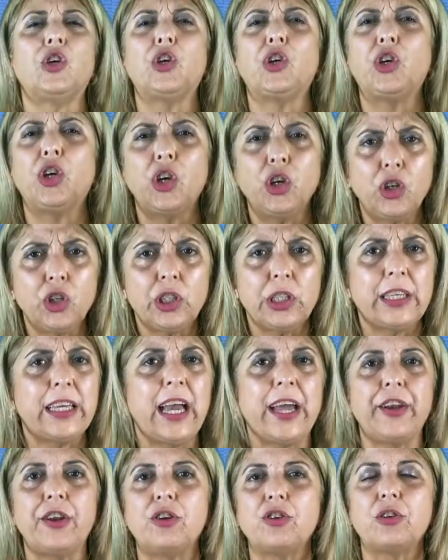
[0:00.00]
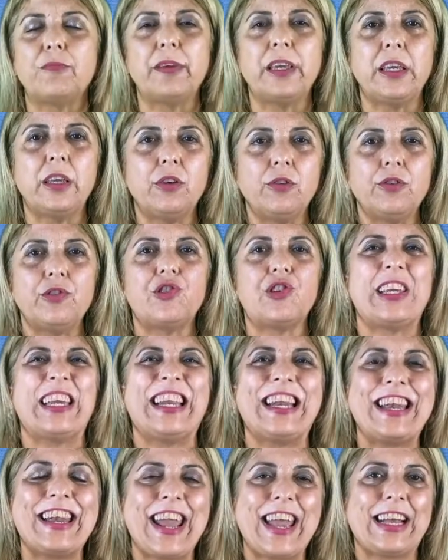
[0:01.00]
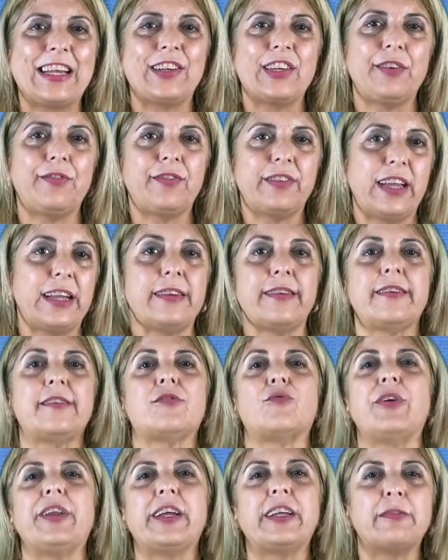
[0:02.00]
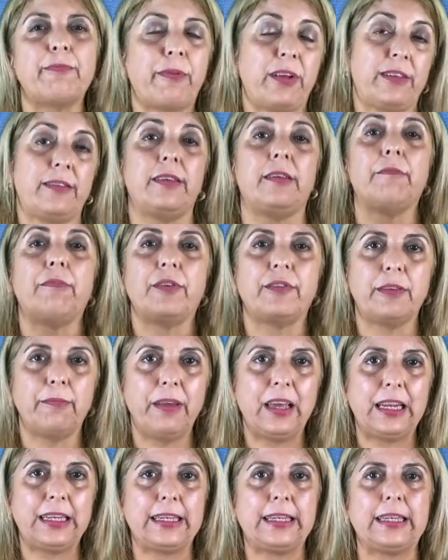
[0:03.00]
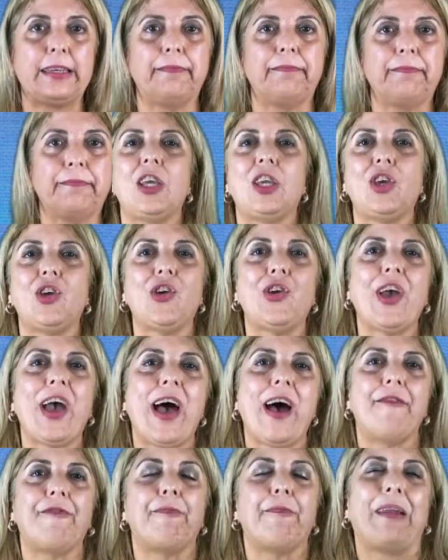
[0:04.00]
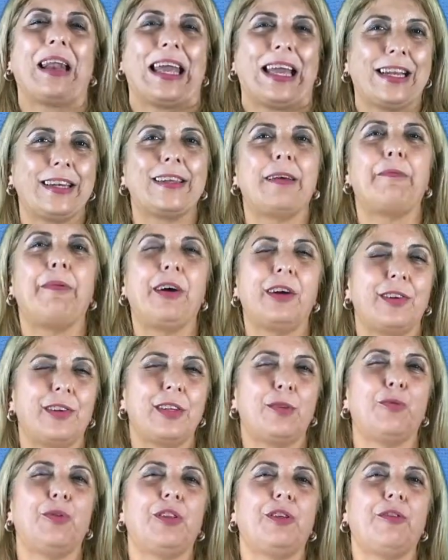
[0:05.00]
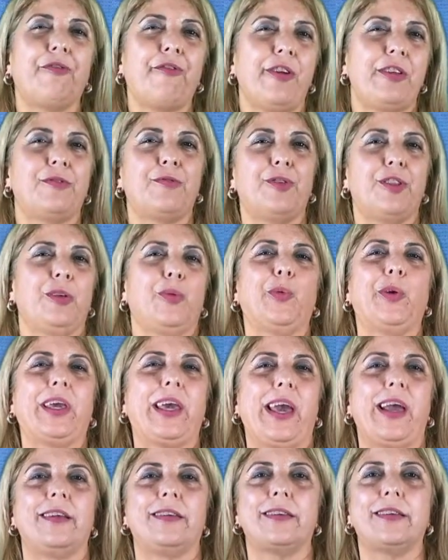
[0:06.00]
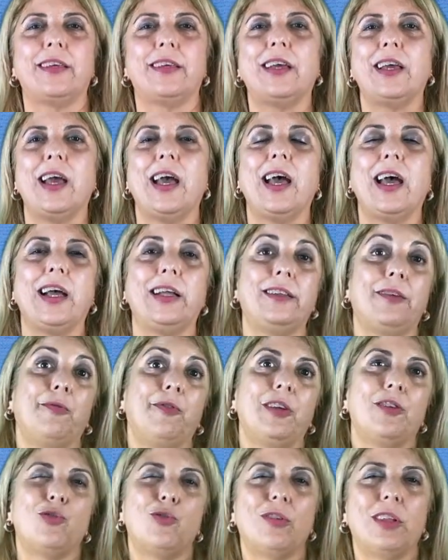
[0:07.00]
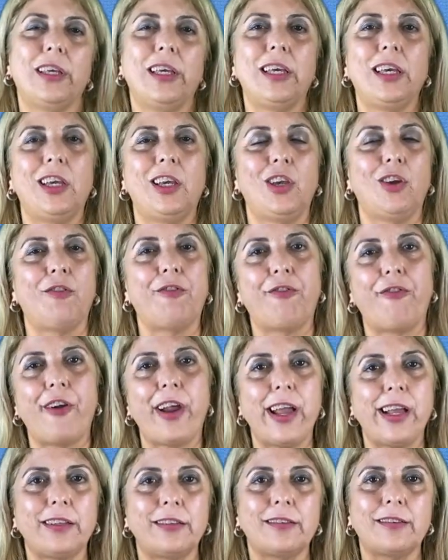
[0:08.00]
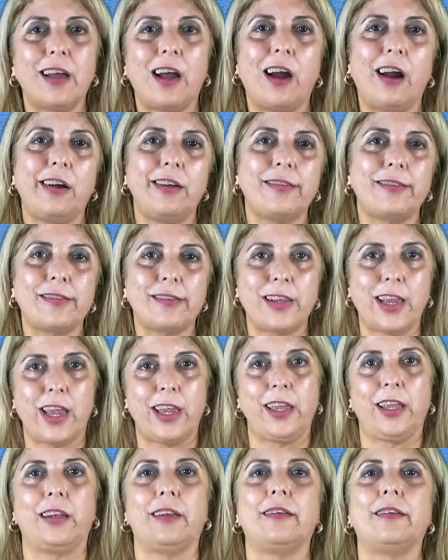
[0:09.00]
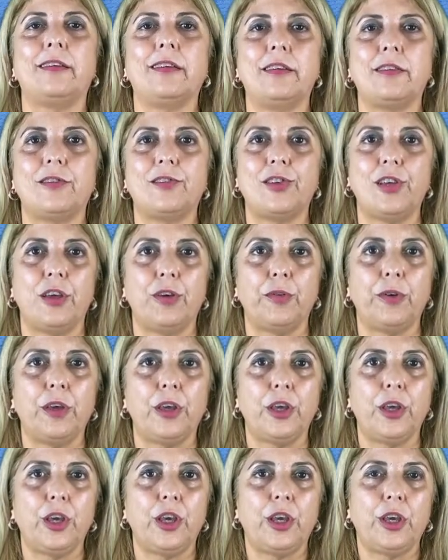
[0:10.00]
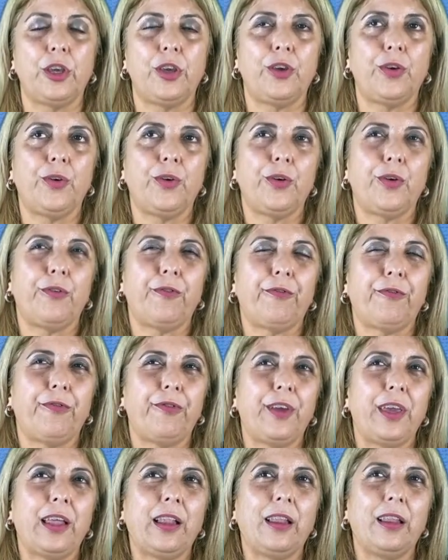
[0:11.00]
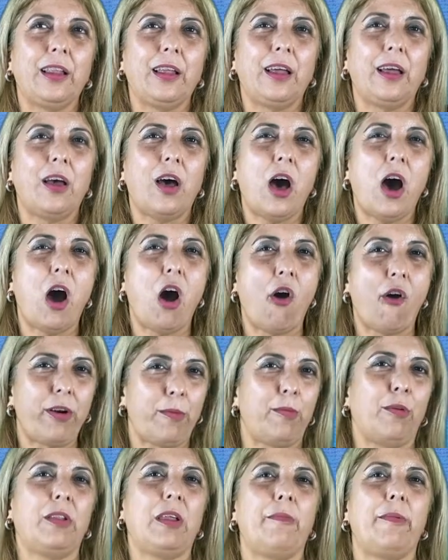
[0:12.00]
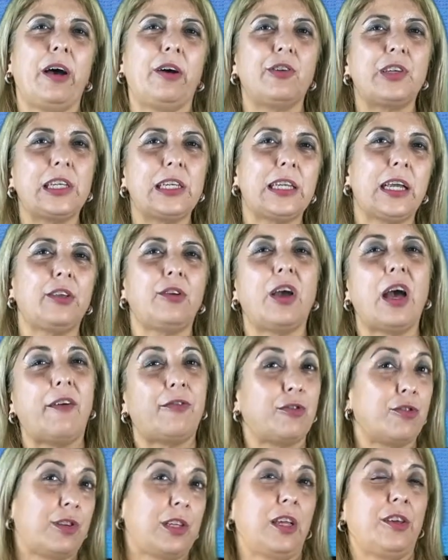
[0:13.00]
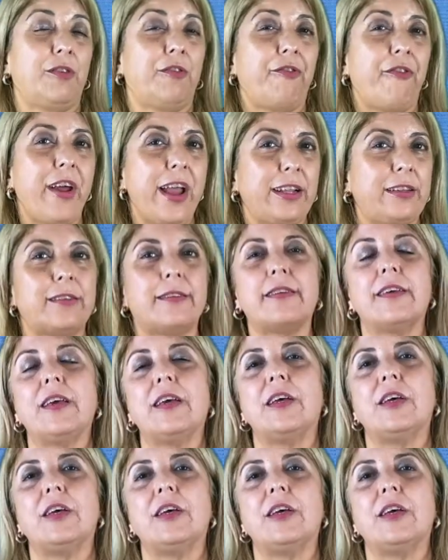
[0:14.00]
Could cannot be used in negative sentences when expressing possibility. You have planned a party with your friends for the weekend, and eventually your friends are staying. So you feel horrible about it and you have to tell your friends.